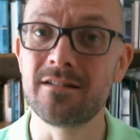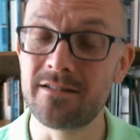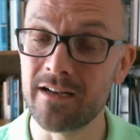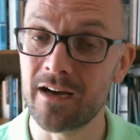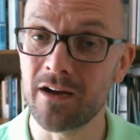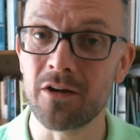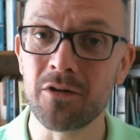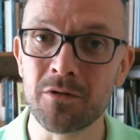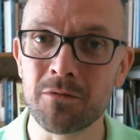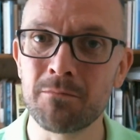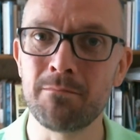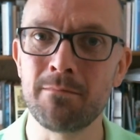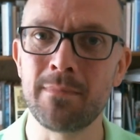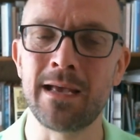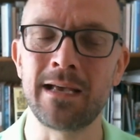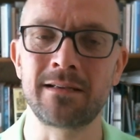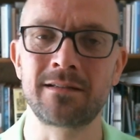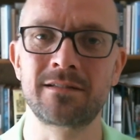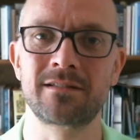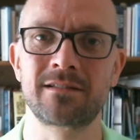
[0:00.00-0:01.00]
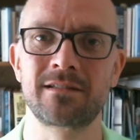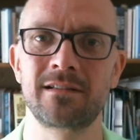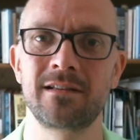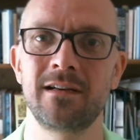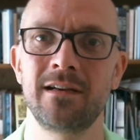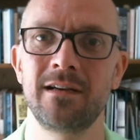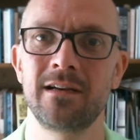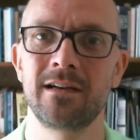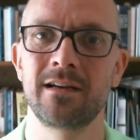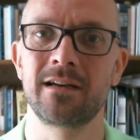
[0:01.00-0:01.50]
Don't miss
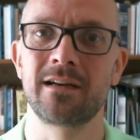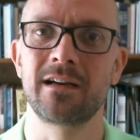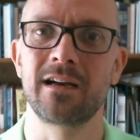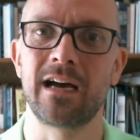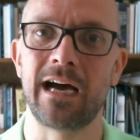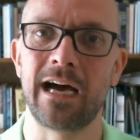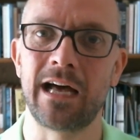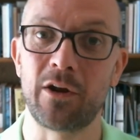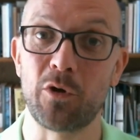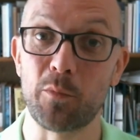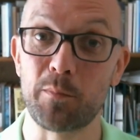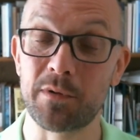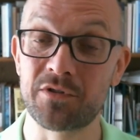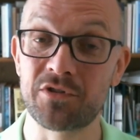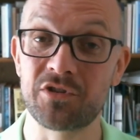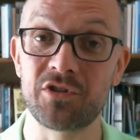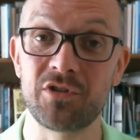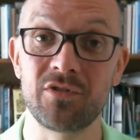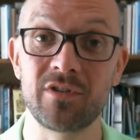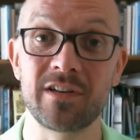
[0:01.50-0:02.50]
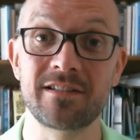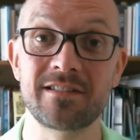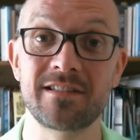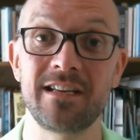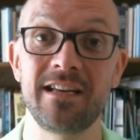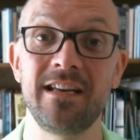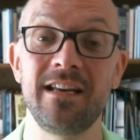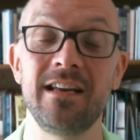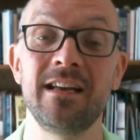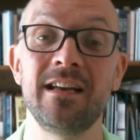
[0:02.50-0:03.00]
an
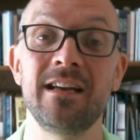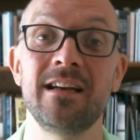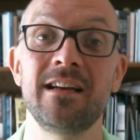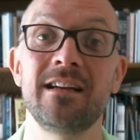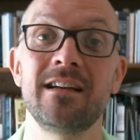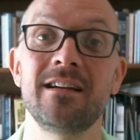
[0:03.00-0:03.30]
opportunity